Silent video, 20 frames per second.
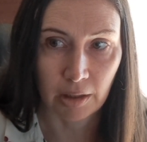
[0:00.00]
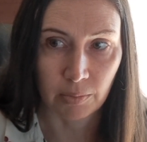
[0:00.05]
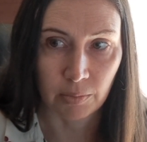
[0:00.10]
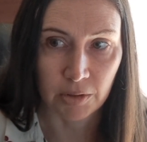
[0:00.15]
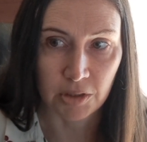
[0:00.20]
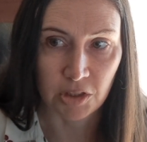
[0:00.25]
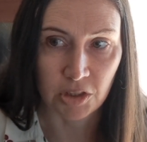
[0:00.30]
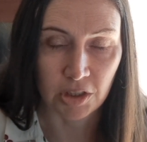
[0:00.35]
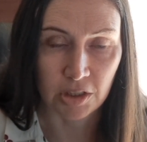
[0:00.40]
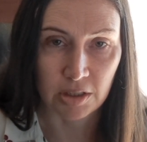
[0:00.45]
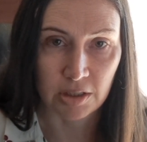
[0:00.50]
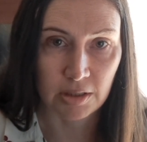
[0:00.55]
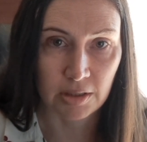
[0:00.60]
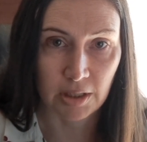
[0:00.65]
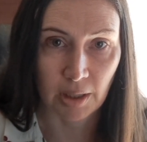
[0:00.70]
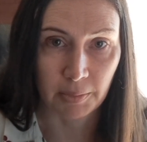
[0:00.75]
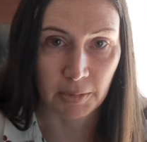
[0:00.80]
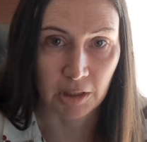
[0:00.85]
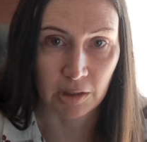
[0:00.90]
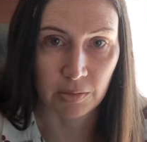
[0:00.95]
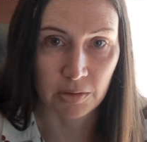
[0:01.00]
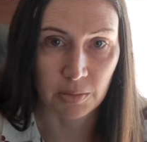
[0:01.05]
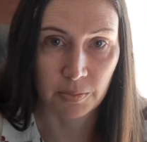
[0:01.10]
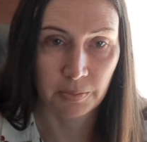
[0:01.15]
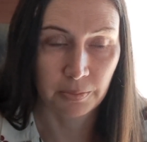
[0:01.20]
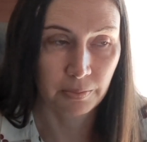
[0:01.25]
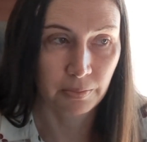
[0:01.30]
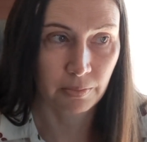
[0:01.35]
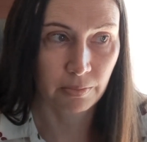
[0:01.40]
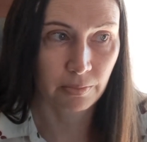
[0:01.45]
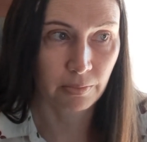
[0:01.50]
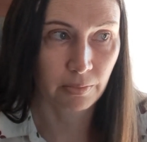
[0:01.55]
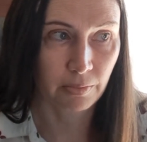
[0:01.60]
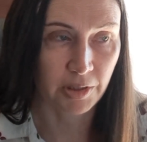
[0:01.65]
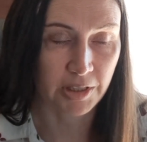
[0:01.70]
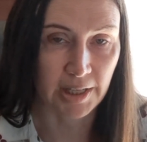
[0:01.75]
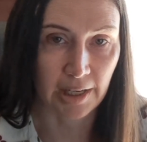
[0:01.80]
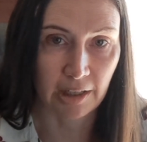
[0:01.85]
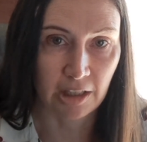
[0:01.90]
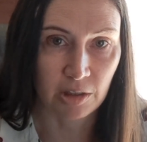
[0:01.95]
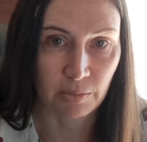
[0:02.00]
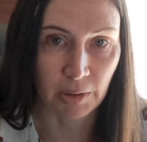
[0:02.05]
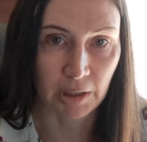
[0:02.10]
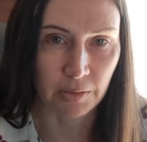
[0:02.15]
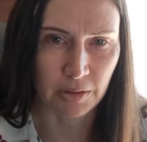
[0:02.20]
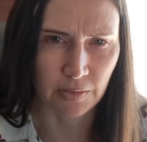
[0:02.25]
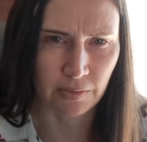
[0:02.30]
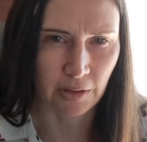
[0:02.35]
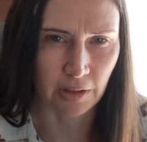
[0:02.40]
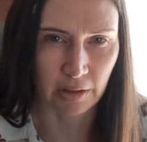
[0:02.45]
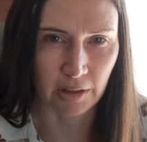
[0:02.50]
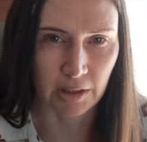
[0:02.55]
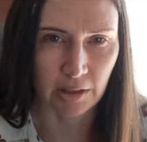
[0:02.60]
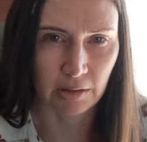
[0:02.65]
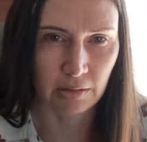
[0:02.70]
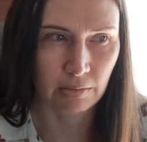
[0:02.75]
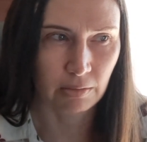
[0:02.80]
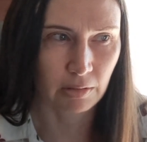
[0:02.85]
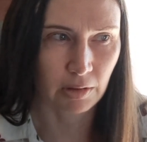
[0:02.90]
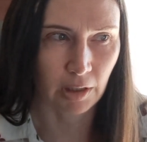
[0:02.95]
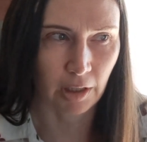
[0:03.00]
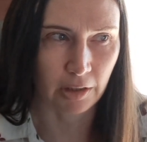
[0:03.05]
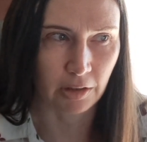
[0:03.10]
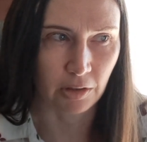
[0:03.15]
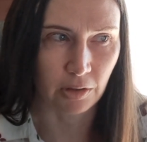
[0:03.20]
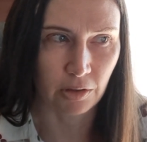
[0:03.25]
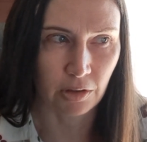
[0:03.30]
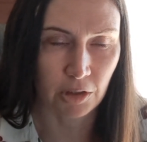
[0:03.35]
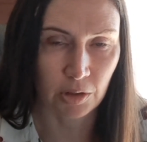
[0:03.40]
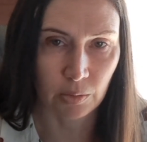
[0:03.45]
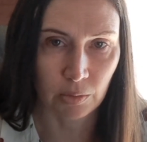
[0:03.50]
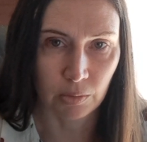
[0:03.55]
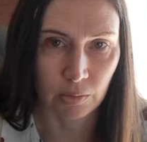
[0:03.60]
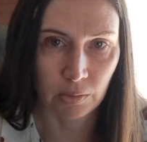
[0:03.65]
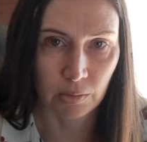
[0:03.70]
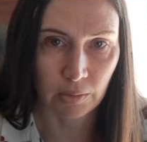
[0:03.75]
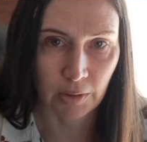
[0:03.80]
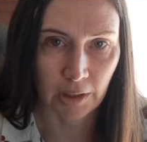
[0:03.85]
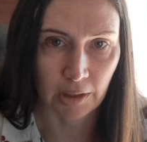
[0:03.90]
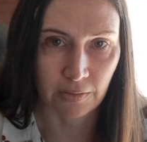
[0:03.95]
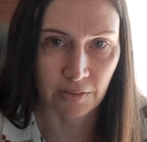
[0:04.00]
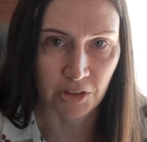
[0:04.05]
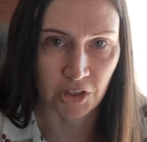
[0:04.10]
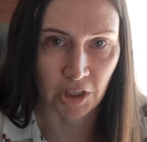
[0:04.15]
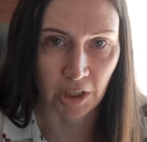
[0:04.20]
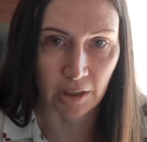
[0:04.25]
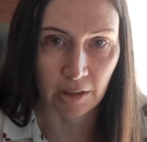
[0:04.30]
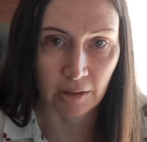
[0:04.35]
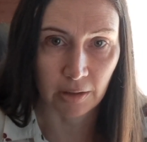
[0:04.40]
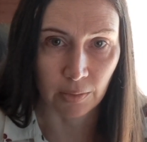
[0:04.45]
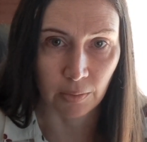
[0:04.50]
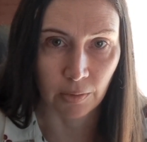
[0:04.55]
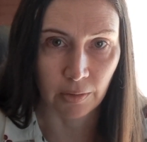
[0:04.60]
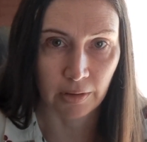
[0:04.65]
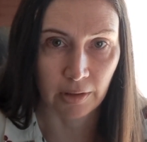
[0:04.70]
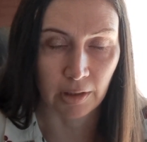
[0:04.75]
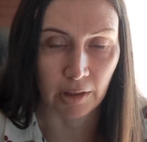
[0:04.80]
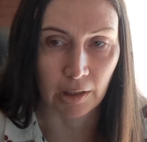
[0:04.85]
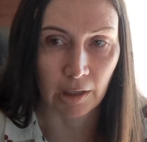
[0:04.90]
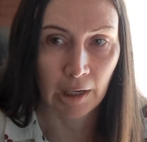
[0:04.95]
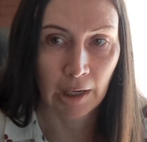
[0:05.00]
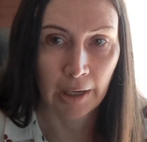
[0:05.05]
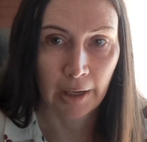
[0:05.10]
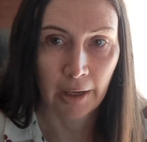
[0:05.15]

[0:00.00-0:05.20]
It was just something that was presented to me. It was very unusual. Even she thought that